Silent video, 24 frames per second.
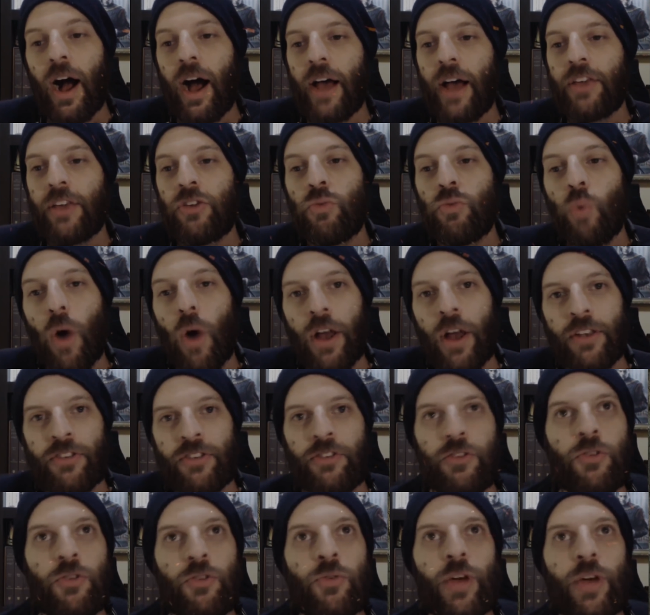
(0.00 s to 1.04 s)
you want
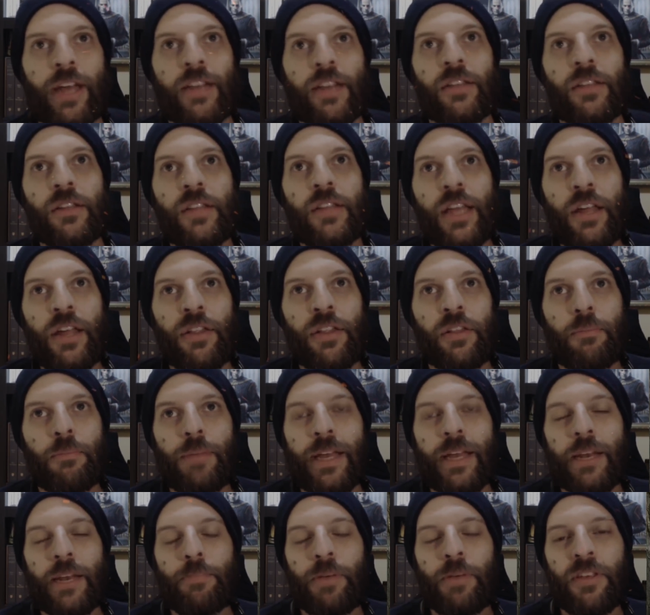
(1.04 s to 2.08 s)
to at least
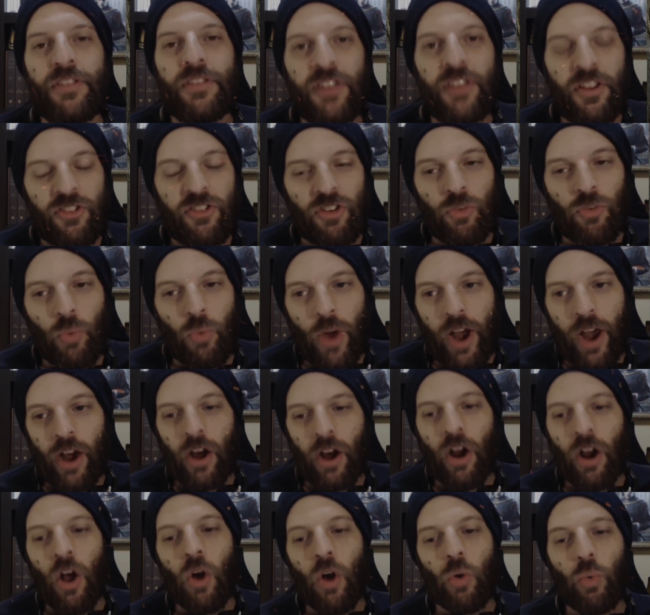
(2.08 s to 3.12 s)
be in a position
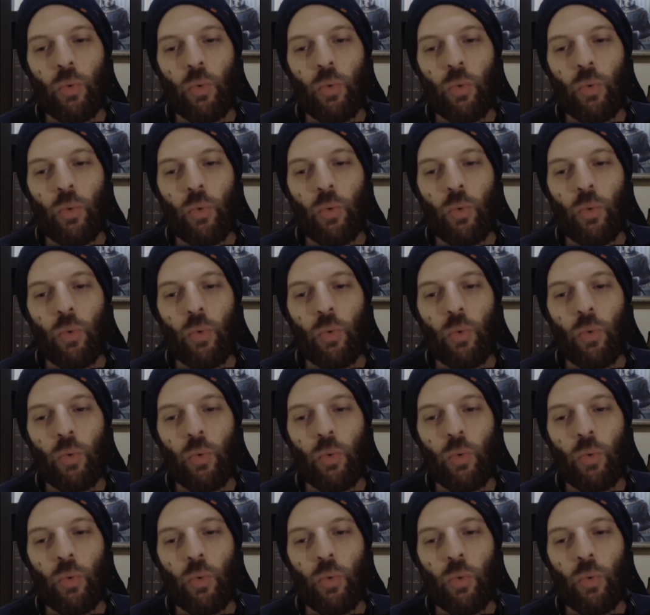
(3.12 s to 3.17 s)
where